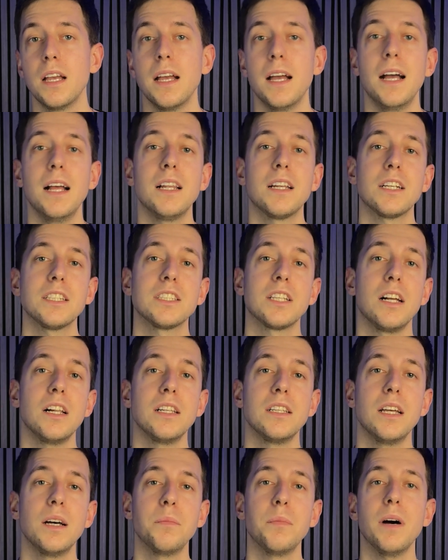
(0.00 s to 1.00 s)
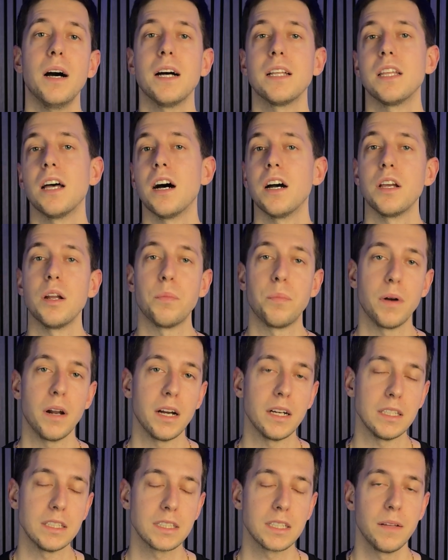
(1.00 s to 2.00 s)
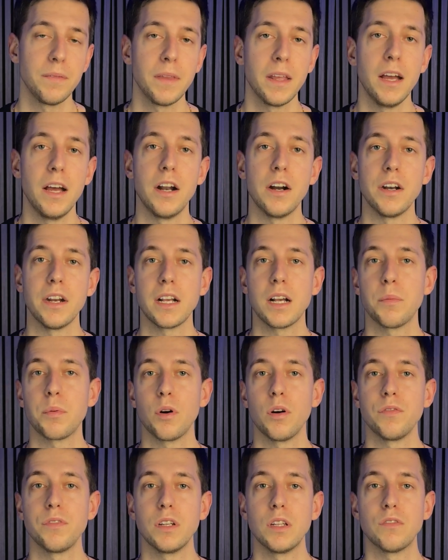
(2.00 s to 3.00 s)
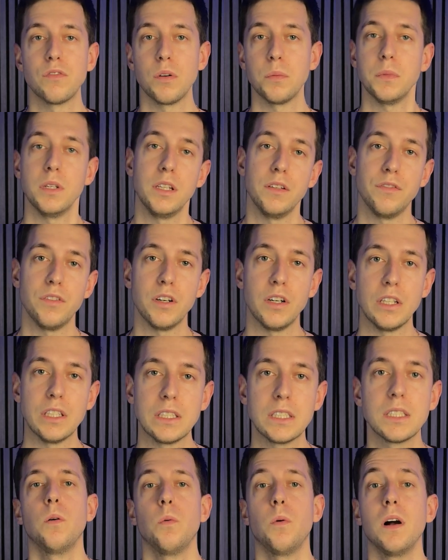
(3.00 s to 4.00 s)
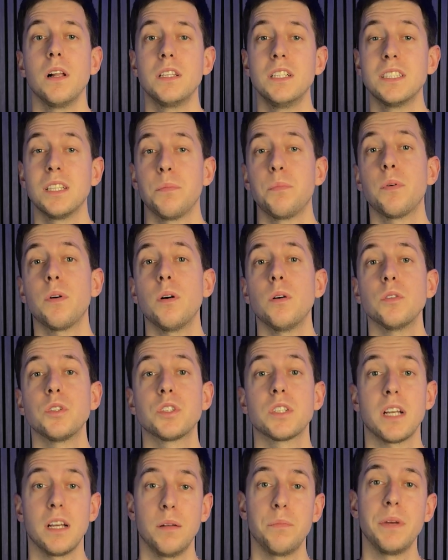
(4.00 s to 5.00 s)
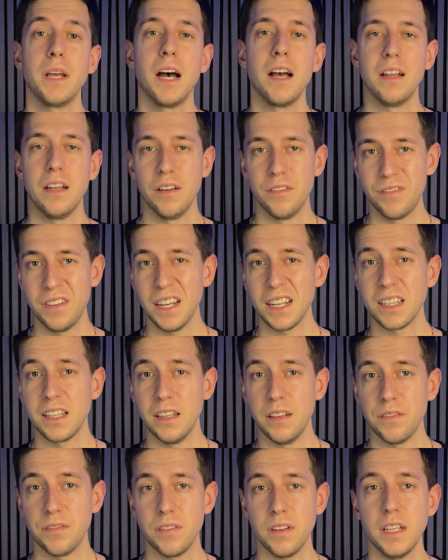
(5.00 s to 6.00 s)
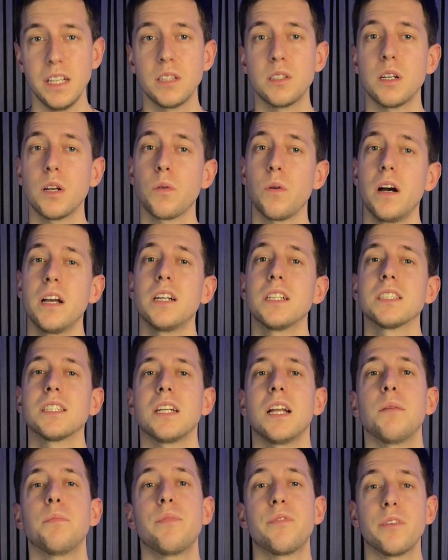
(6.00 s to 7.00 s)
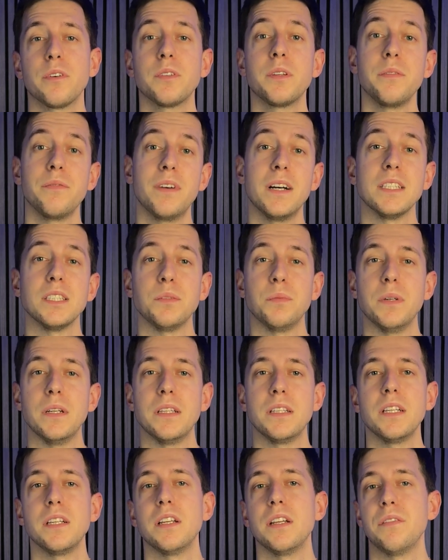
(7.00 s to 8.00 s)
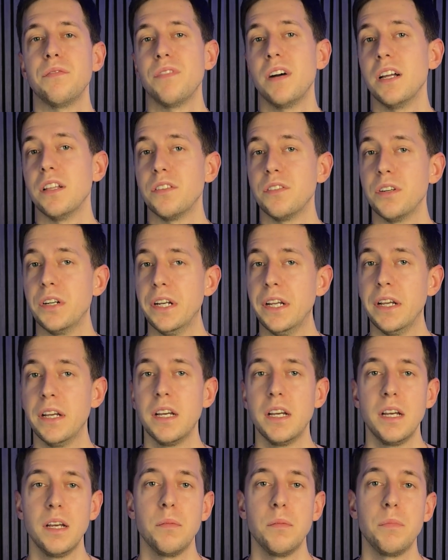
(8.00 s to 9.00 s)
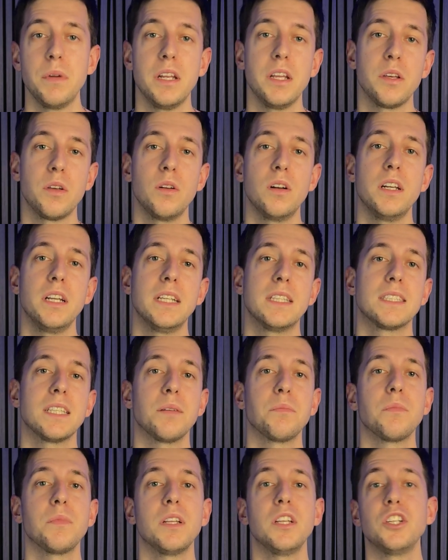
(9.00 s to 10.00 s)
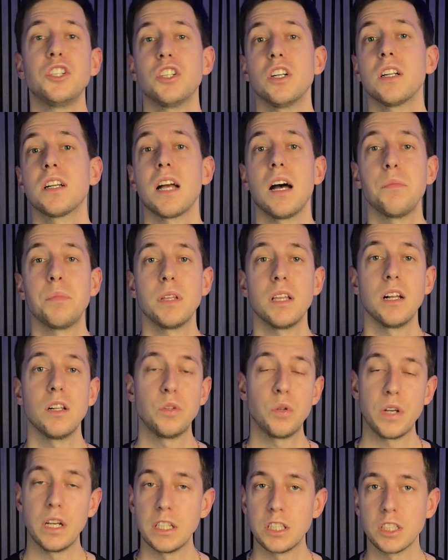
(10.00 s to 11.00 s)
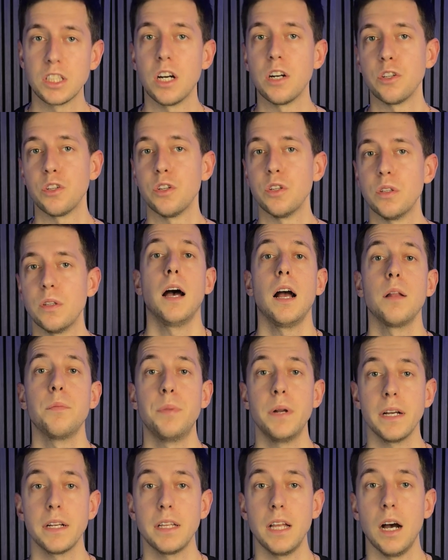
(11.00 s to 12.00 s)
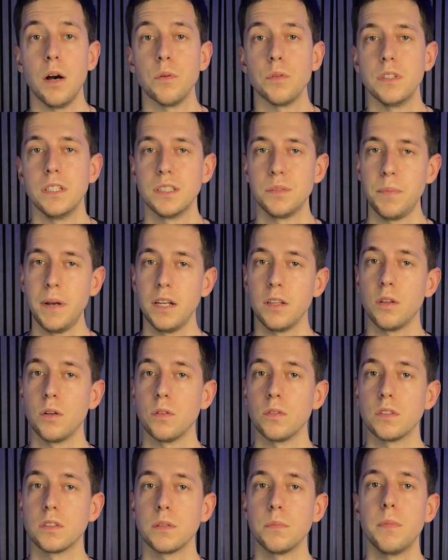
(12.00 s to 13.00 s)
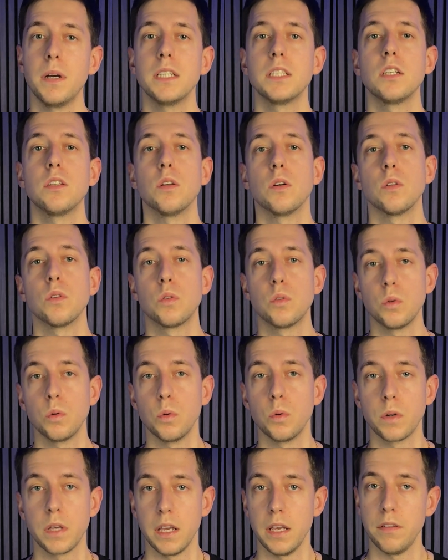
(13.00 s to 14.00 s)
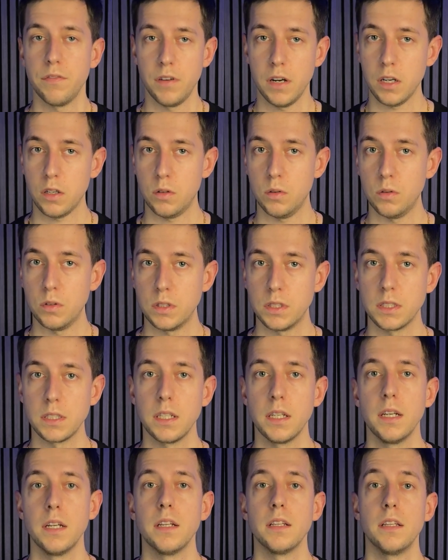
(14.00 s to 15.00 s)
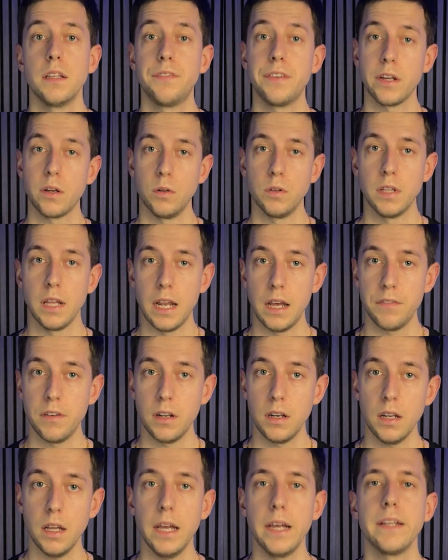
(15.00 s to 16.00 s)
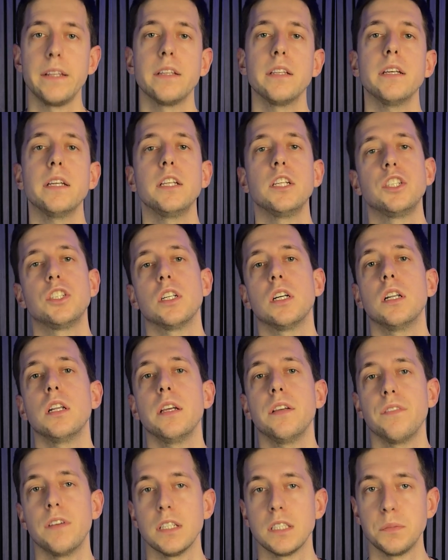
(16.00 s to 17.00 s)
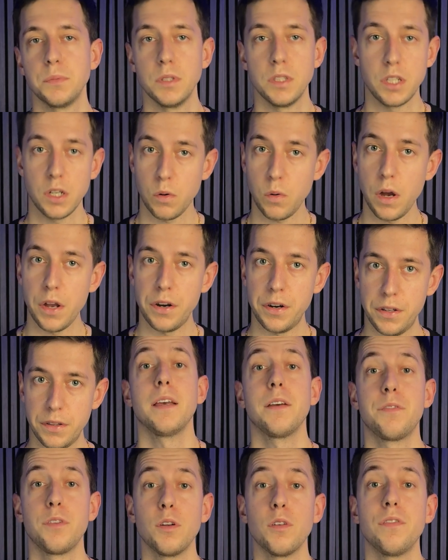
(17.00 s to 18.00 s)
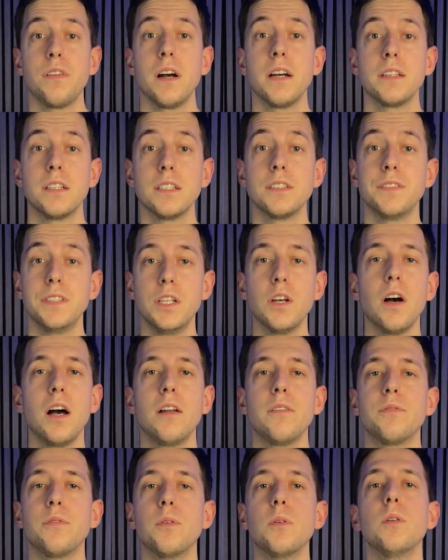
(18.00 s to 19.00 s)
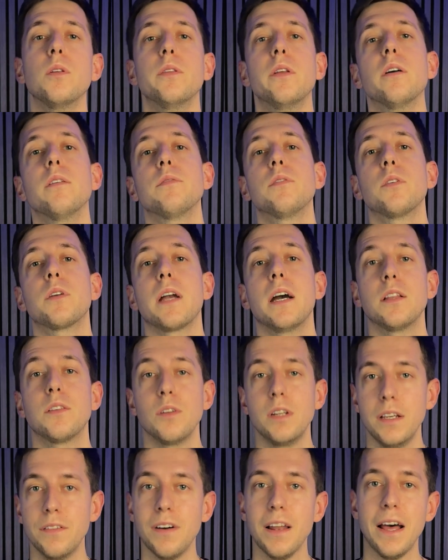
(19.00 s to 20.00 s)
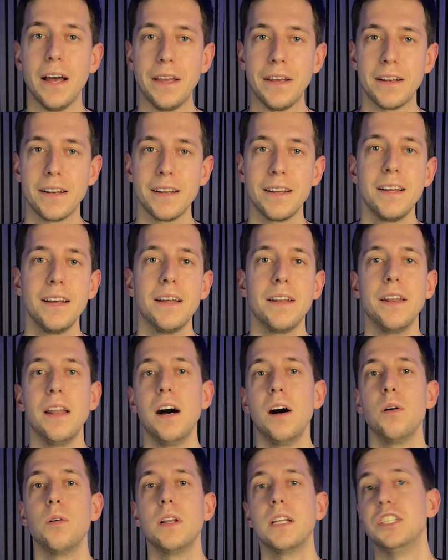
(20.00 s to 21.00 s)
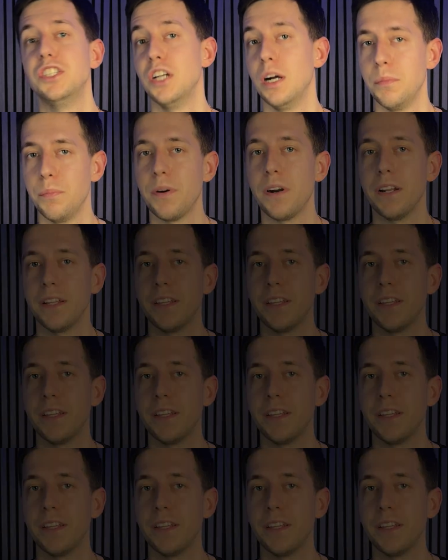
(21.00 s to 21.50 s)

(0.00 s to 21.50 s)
and resell them at a higher price, earning a profit from the difference. While this approach can be highly effective, it requires an upfront investment in inventory, meaning you'll need some initial capital to get started. I'll break down these methods based on two key factors: difficulty level and initial investment required. If you'll find this video helpful, don't forget to leave a like. Now let's jump right